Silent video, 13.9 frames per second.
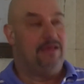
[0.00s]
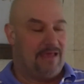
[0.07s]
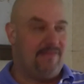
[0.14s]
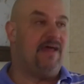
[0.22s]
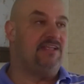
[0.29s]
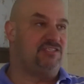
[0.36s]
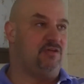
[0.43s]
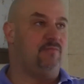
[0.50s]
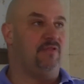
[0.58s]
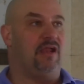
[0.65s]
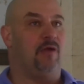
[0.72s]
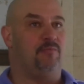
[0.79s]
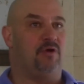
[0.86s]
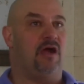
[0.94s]
And that's something
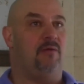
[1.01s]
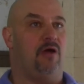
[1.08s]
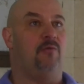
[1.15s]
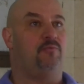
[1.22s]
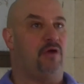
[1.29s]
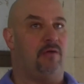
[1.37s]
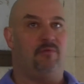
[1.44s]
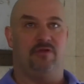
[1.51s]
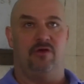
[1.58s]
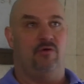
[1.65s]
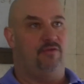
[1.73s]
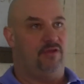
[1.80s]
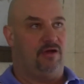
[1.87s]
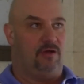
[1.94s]
that I would probably
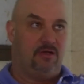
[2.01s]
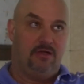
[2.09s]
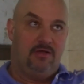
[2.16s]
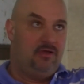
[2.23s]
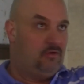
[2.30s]
go in there